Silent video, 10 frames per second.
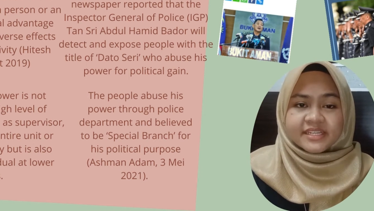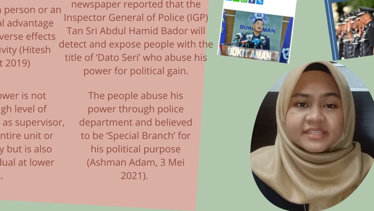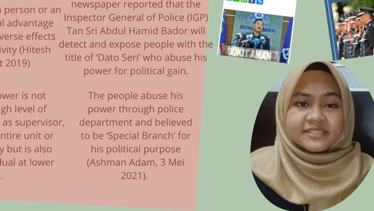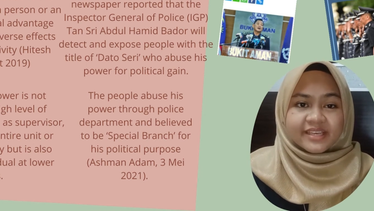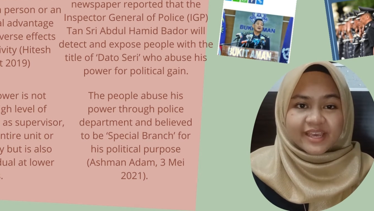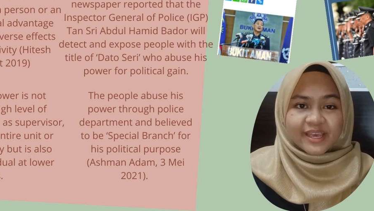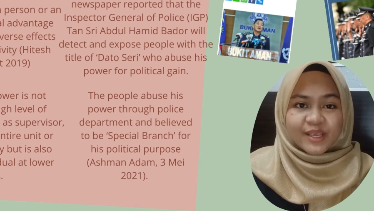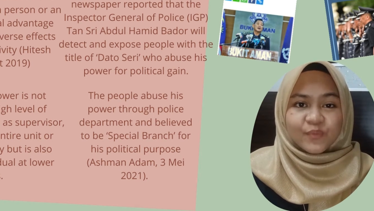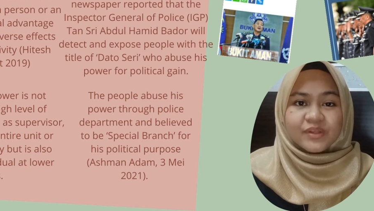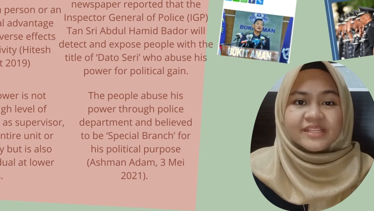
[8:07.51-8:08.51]
This
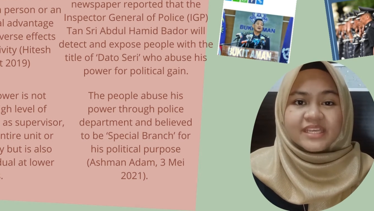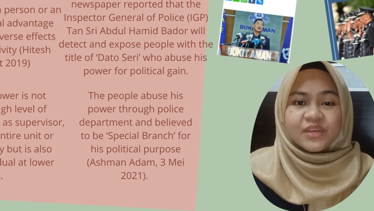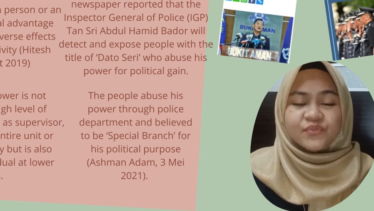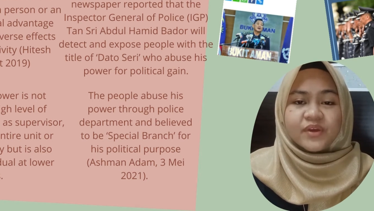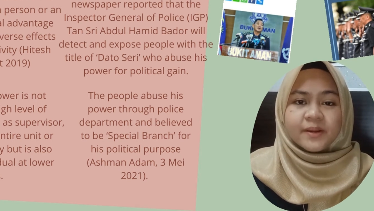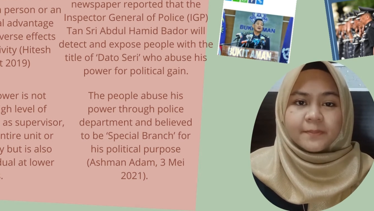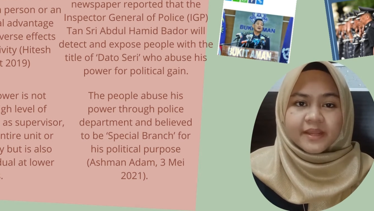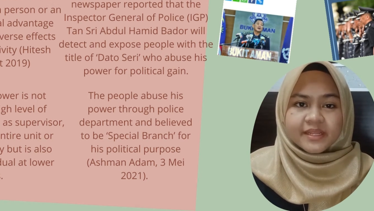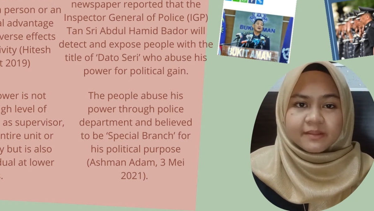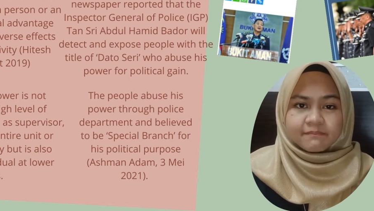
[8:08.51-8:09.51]
act will give
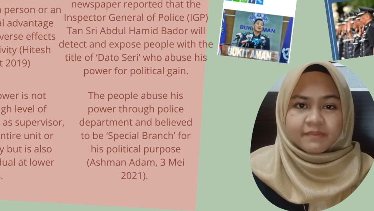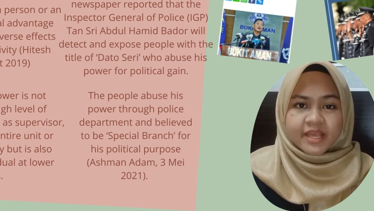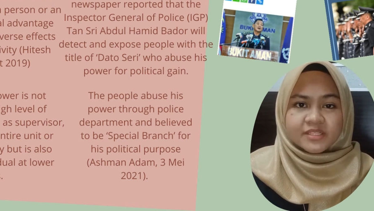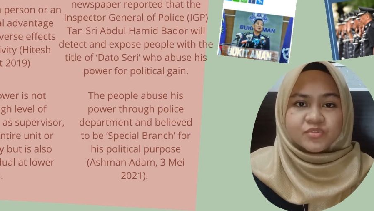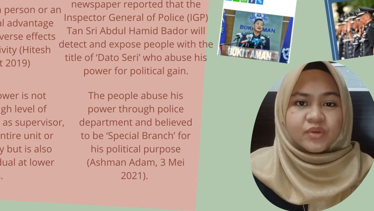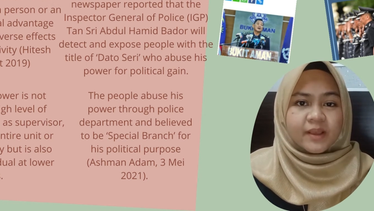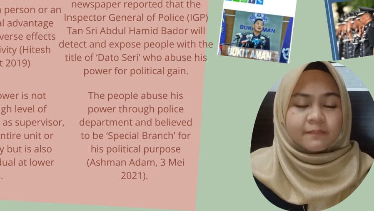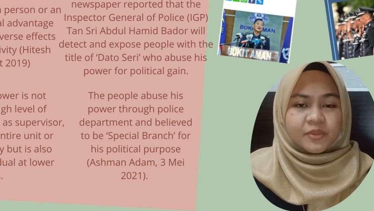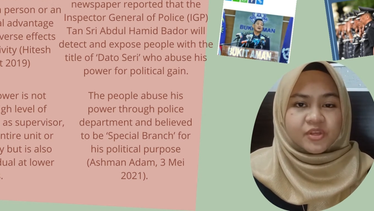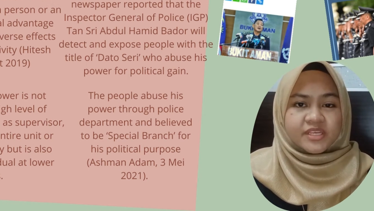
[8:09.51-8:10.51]
very bad impact
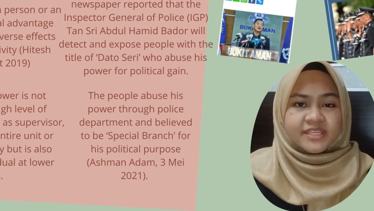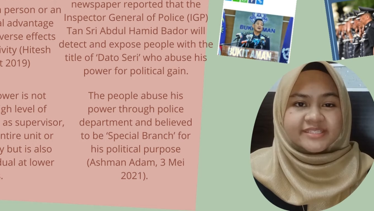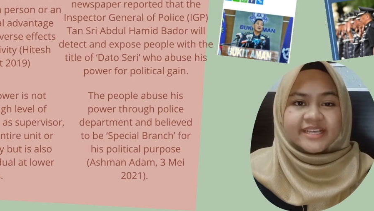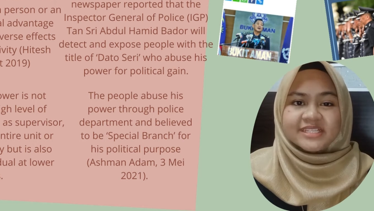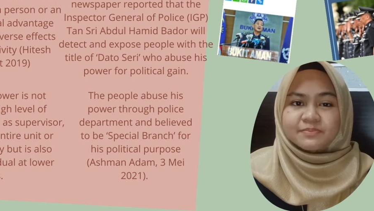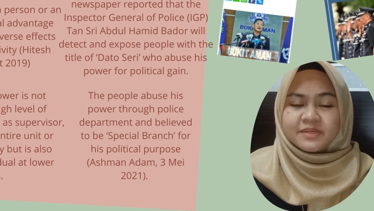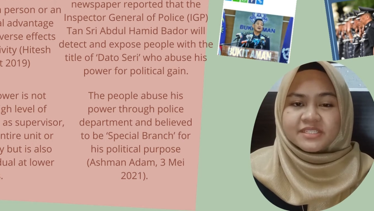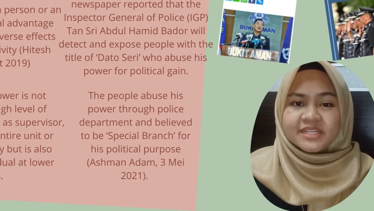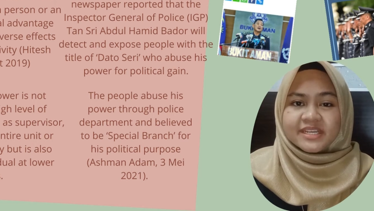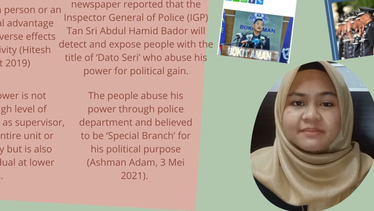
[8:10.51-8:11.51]
to employees,
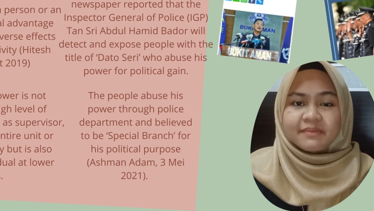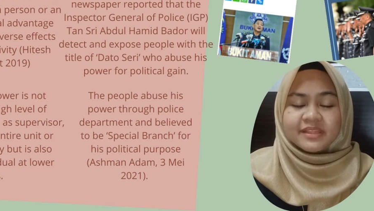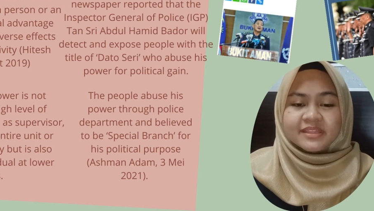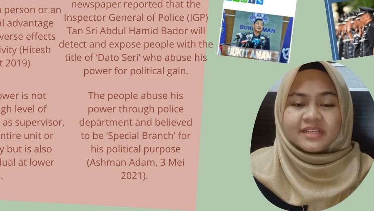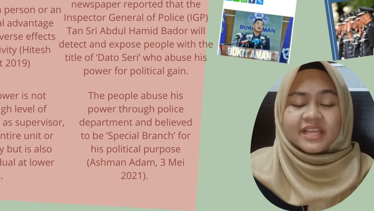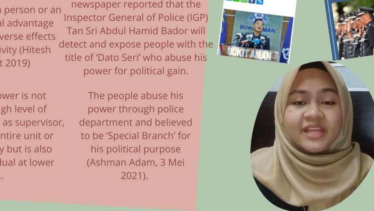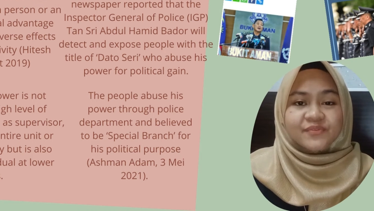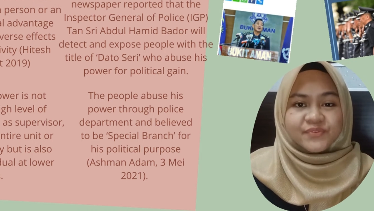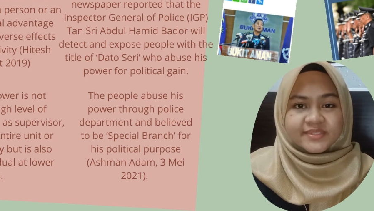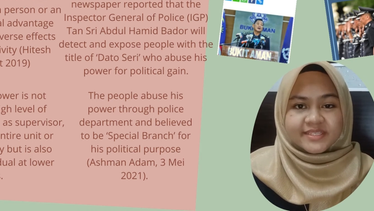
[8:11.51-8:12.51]
especially in mental
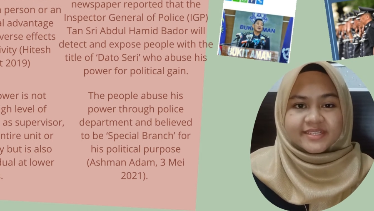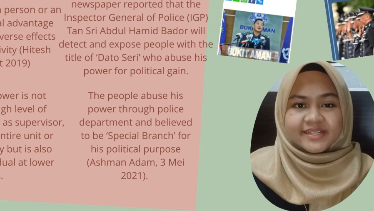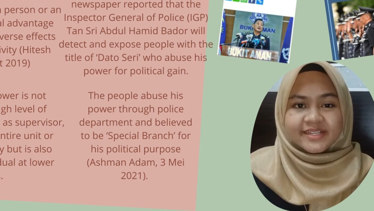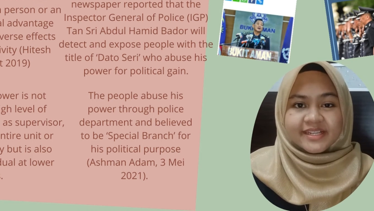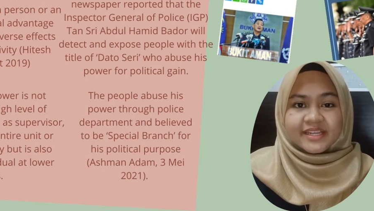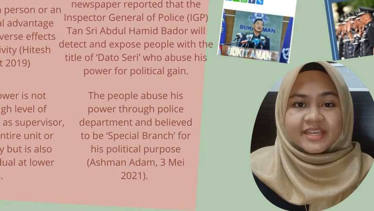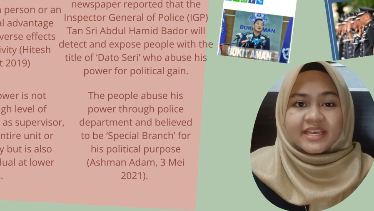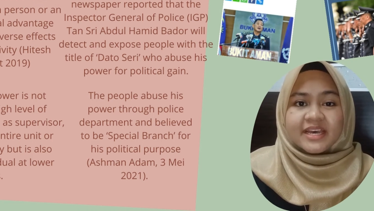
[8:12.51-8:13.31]
and physical.